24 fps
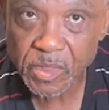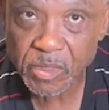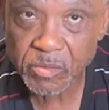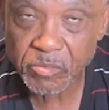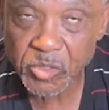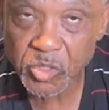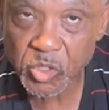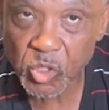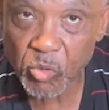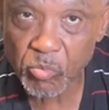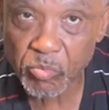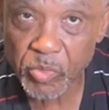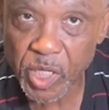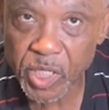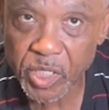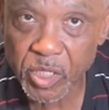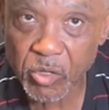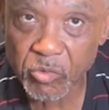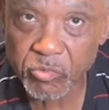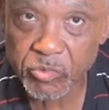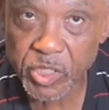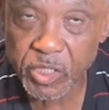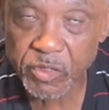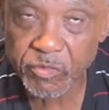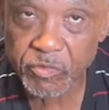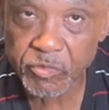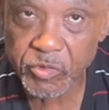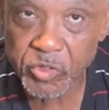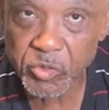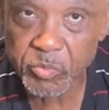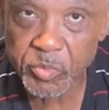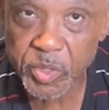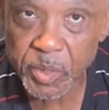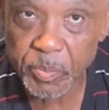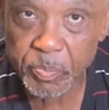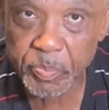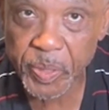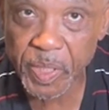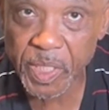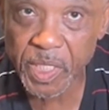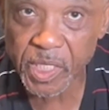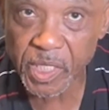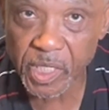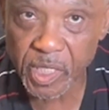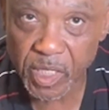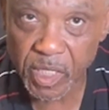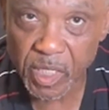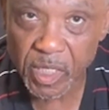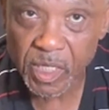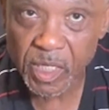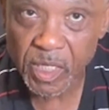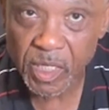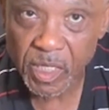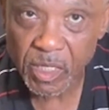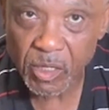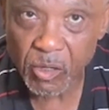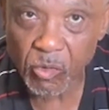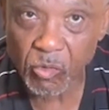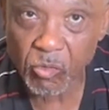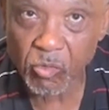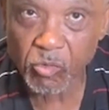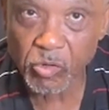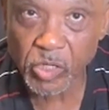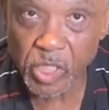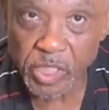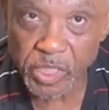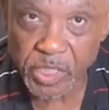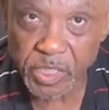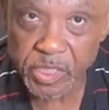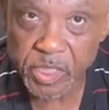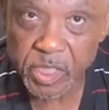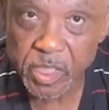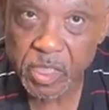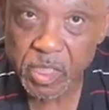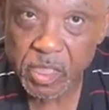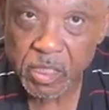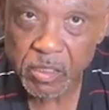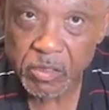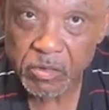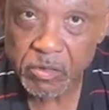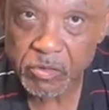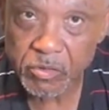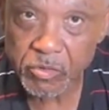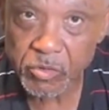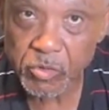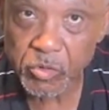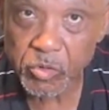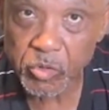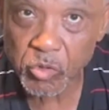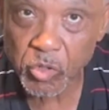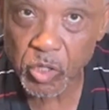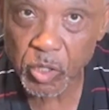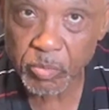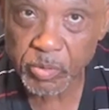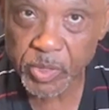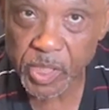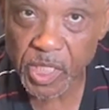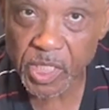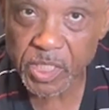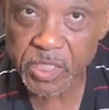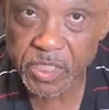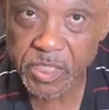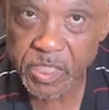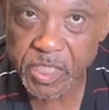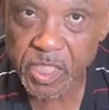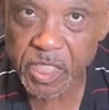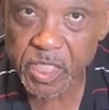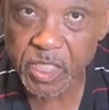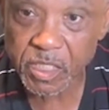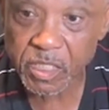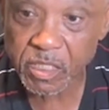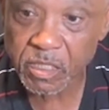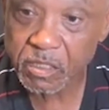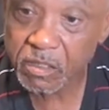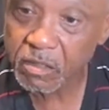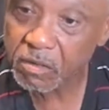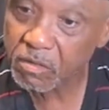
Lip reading: It don't make no difference. You can be pink, orange. You go up there and see her,